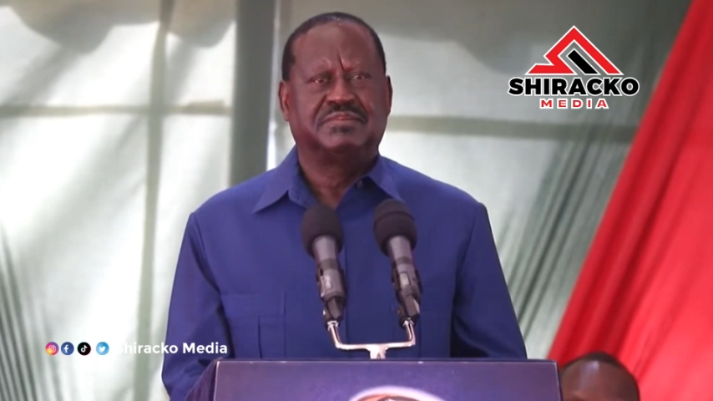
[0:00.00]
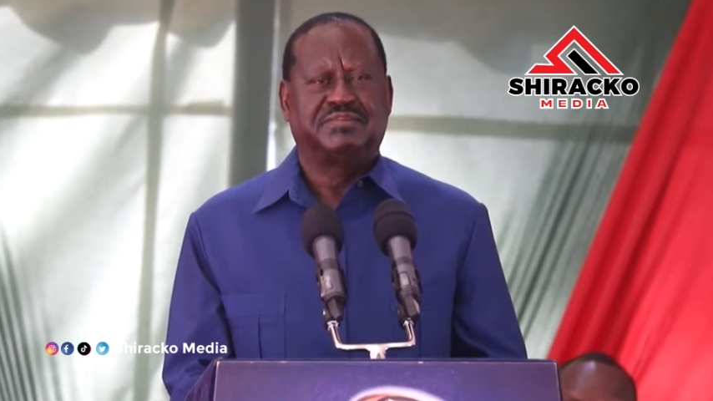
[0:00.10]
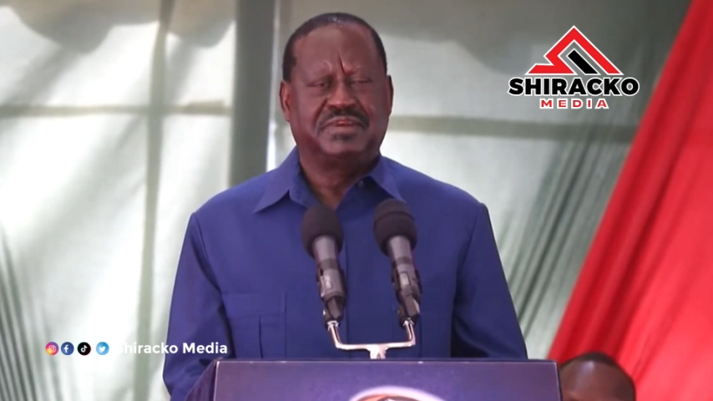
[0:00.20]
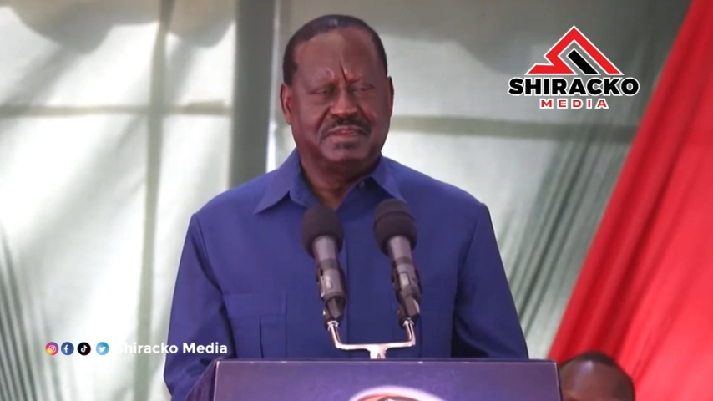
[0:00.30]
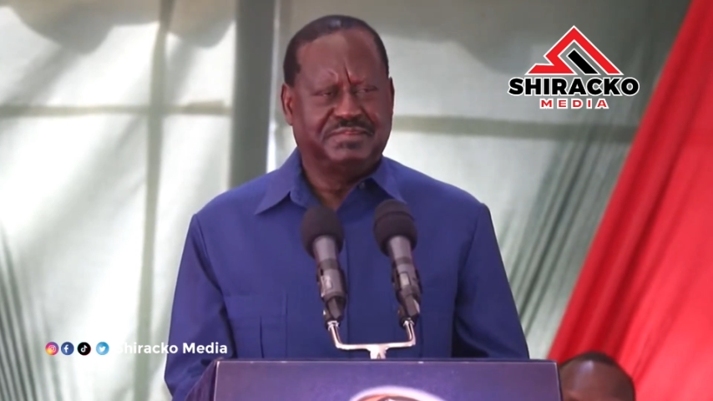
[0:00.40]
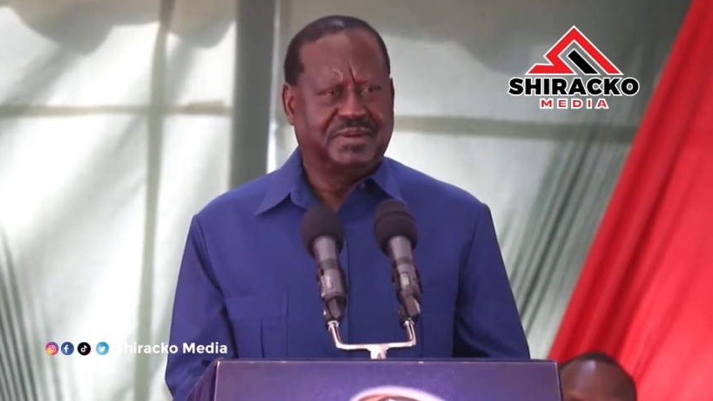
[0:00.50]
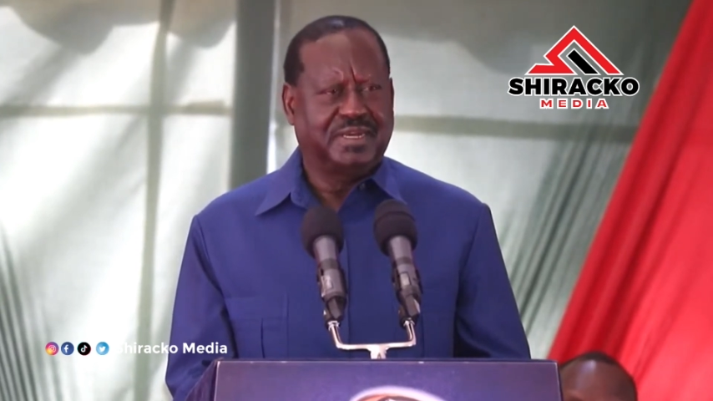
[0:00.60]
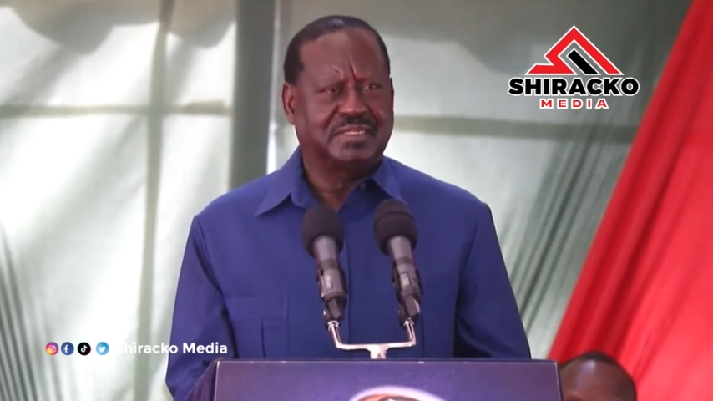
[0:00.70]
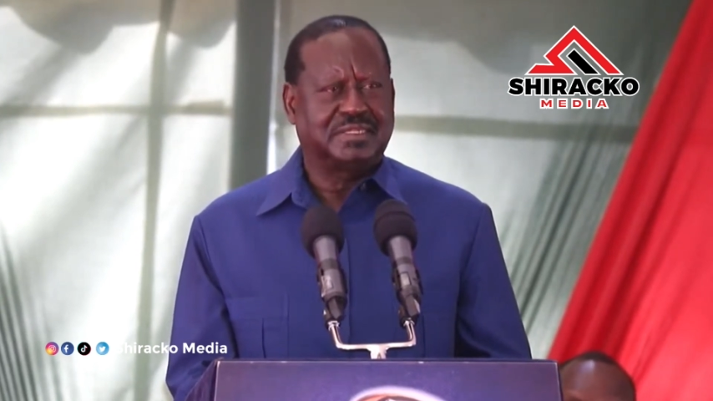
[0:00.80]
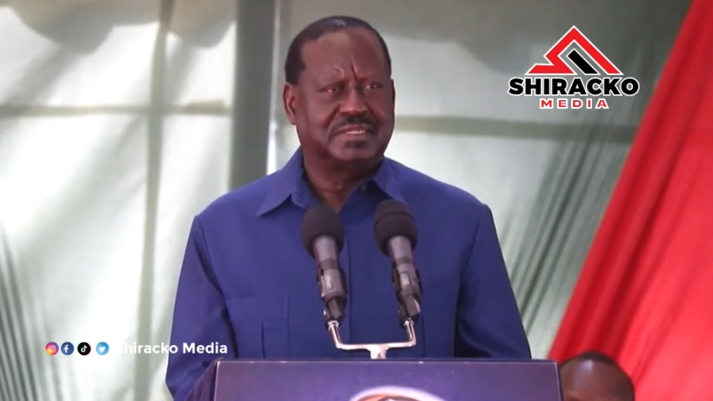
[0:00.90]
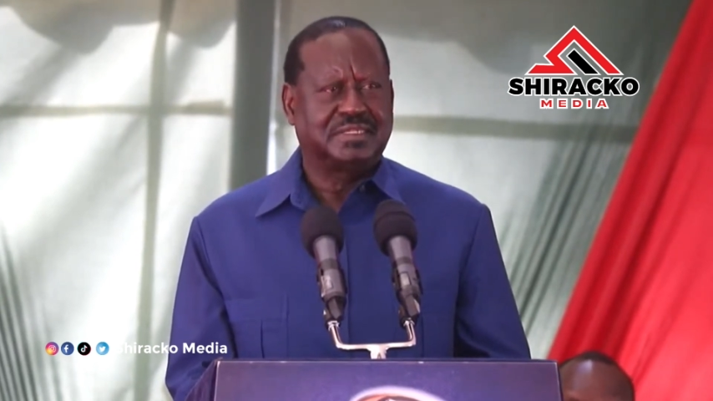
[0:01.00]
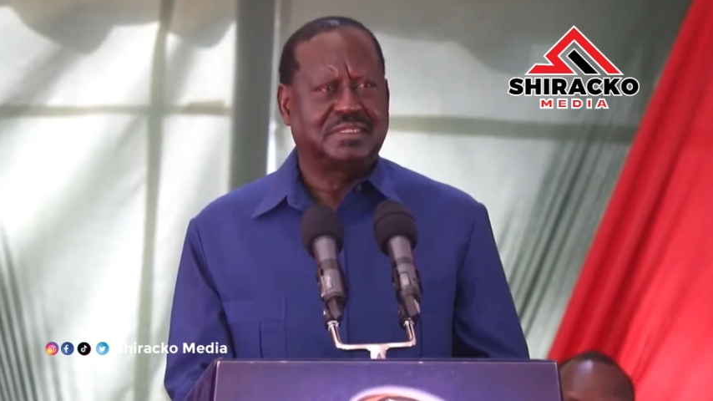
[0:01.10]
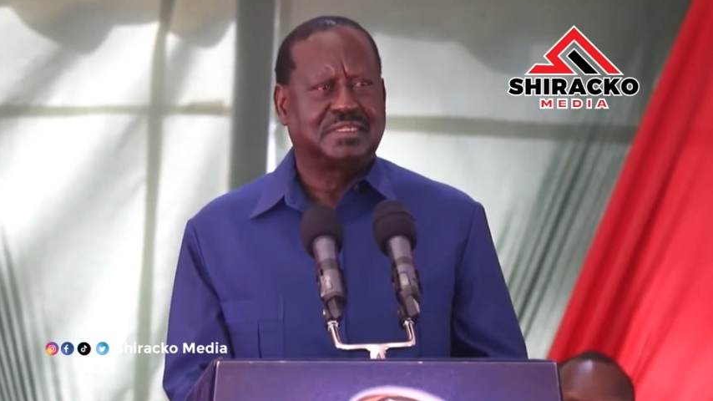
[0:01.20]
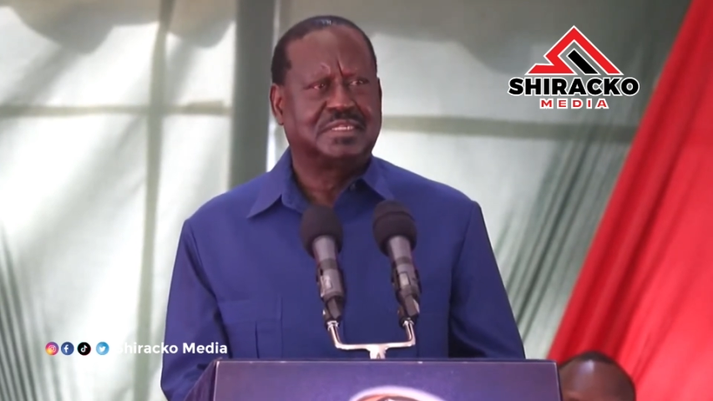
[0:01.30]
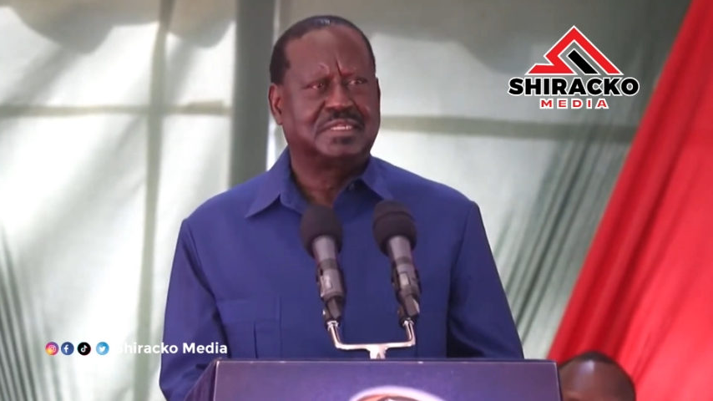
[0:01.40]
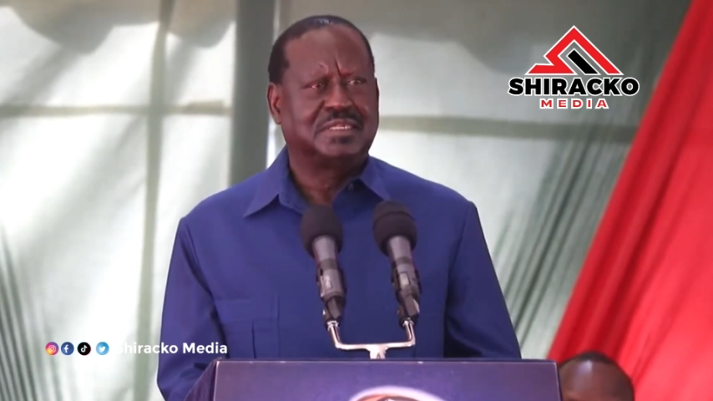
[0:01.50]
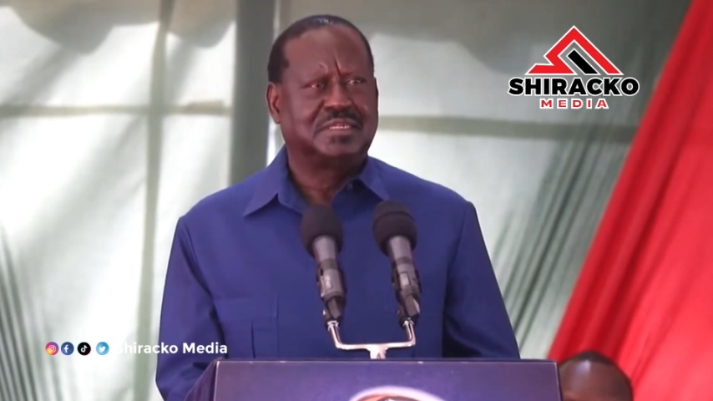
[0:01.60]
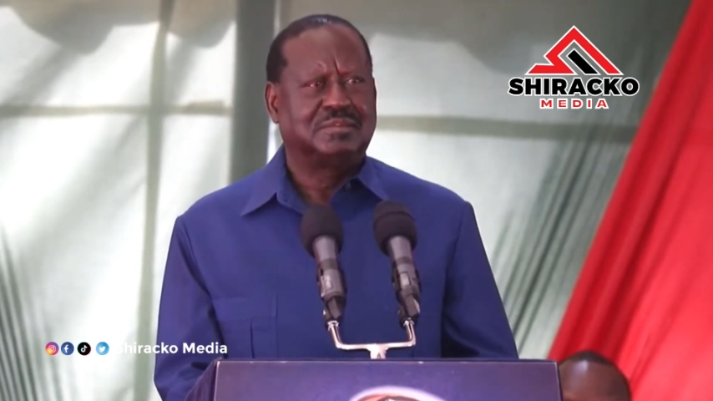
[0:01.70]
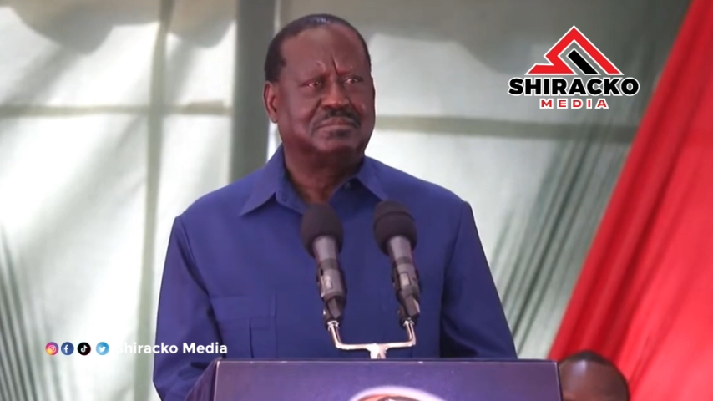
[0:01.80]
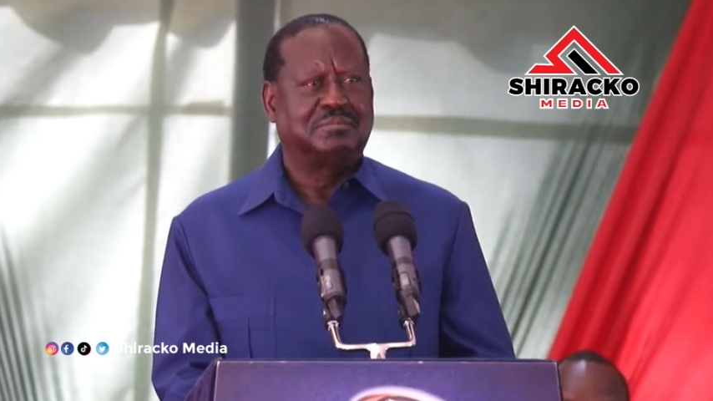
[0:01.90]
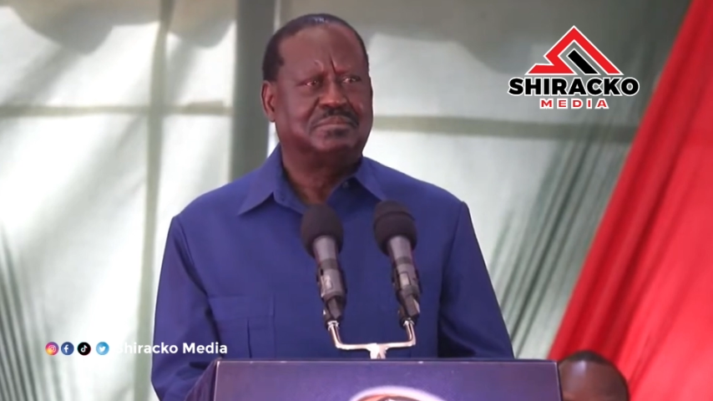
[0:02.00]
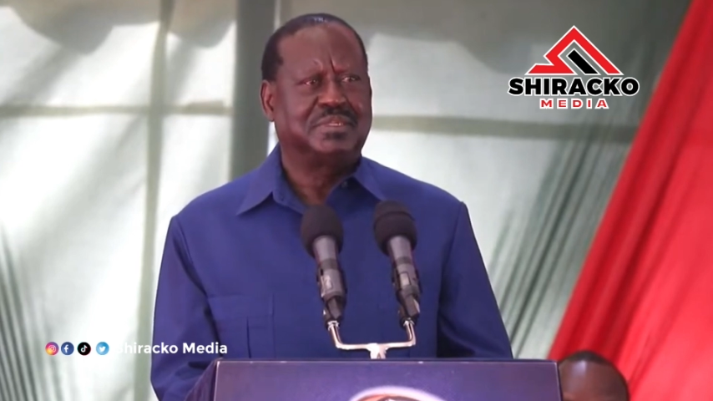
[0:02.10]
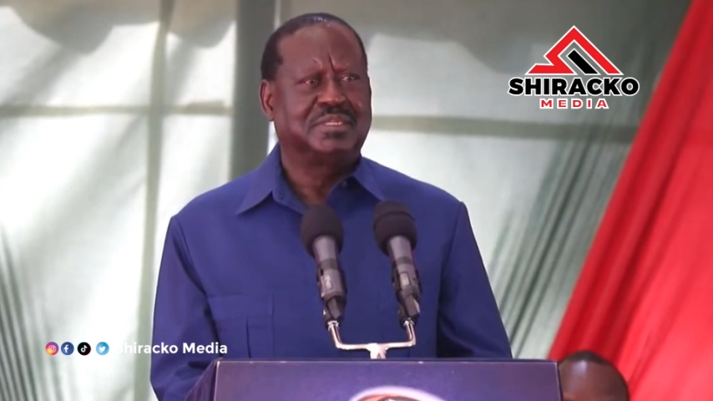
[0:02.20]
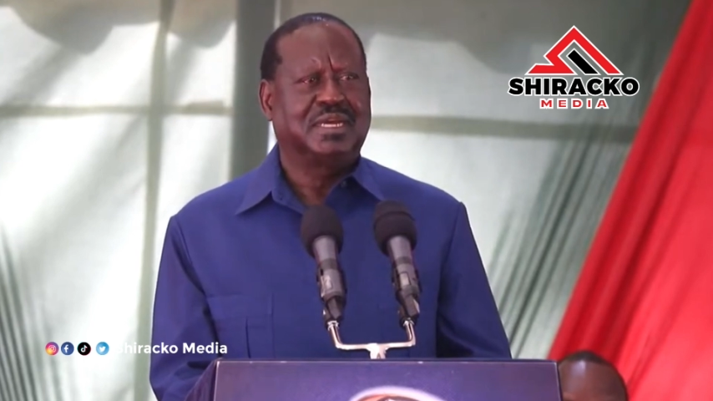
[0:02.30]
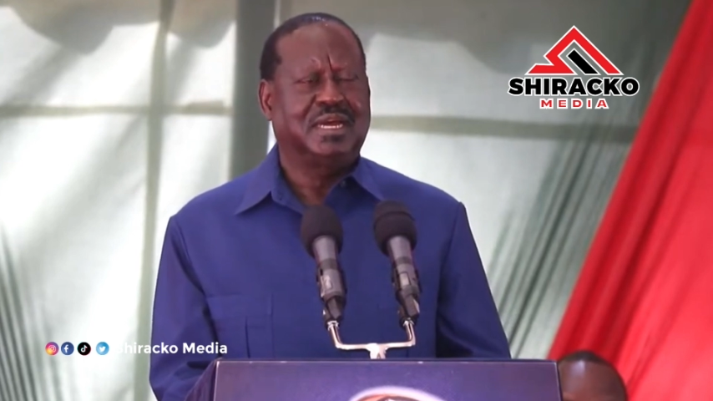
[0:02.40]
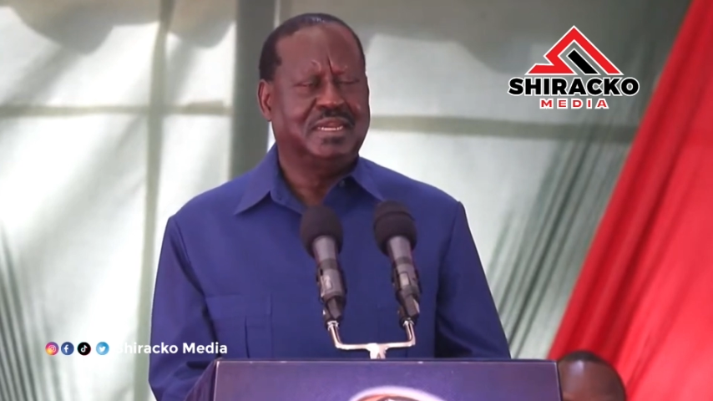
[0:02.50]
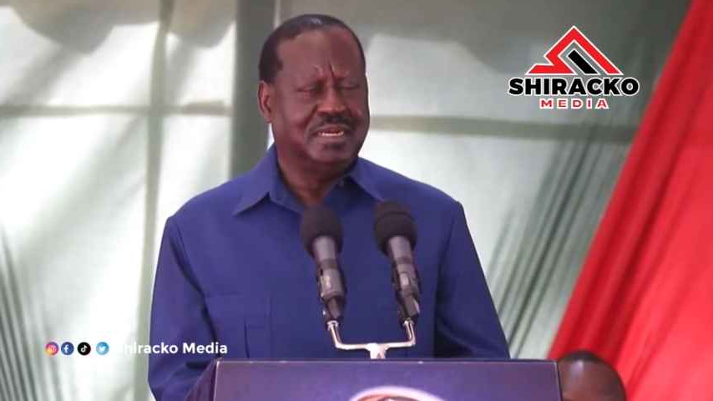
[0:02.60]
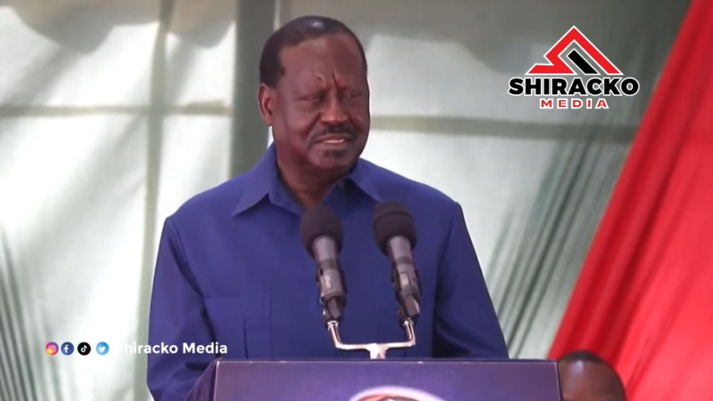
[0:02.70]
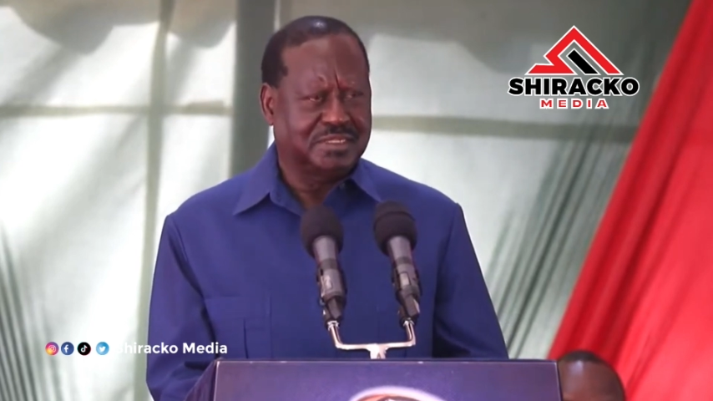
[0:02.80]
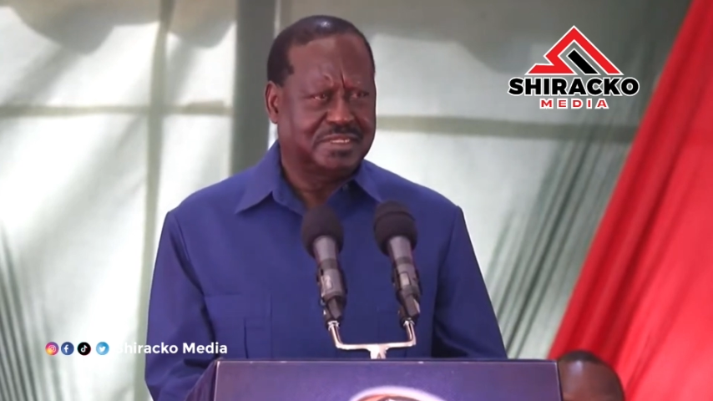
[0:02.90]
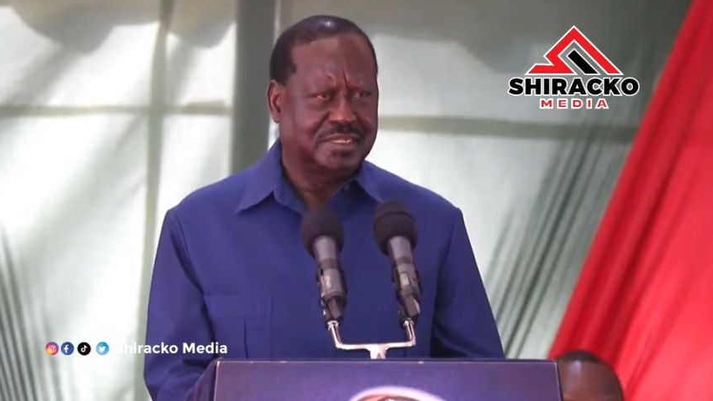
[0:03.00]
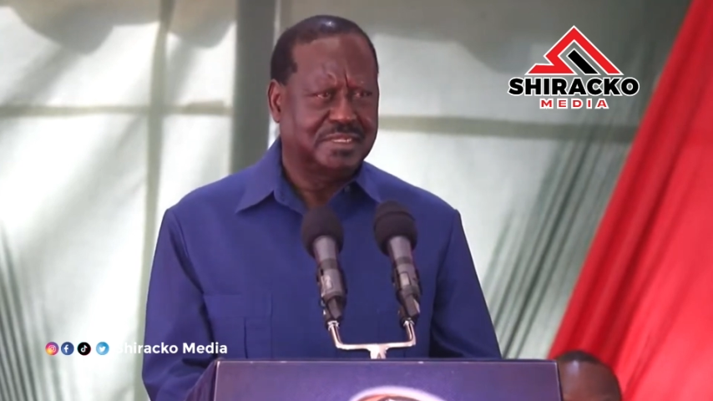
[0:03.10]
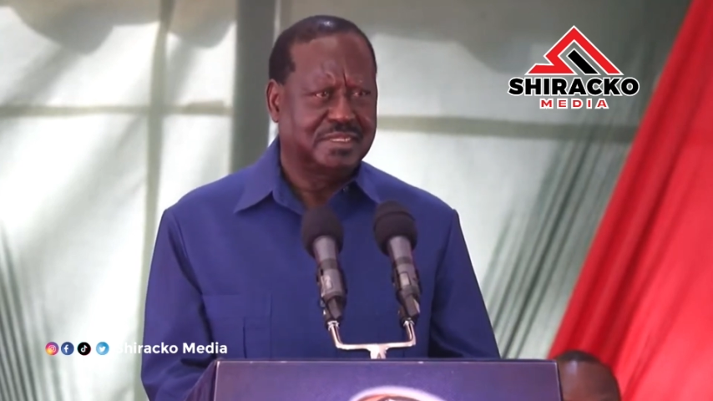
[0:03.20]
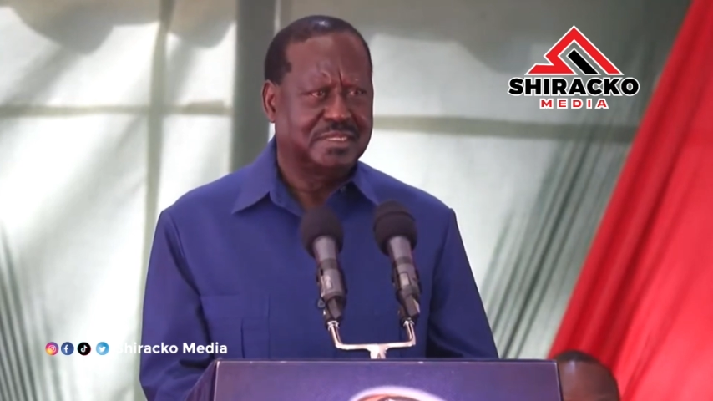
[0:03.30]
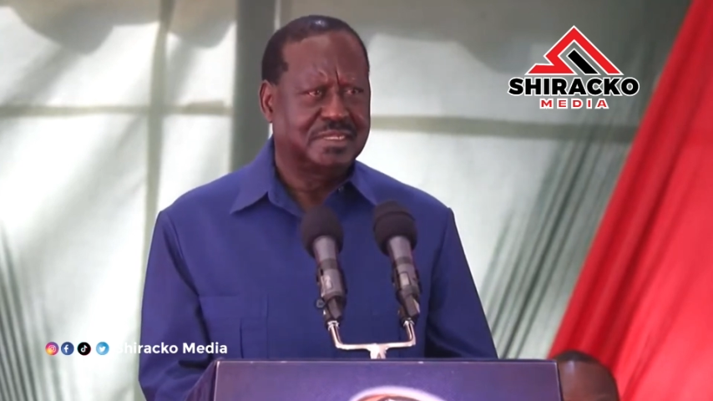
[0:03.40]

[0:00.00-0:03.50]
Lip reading: vilified, been harassed.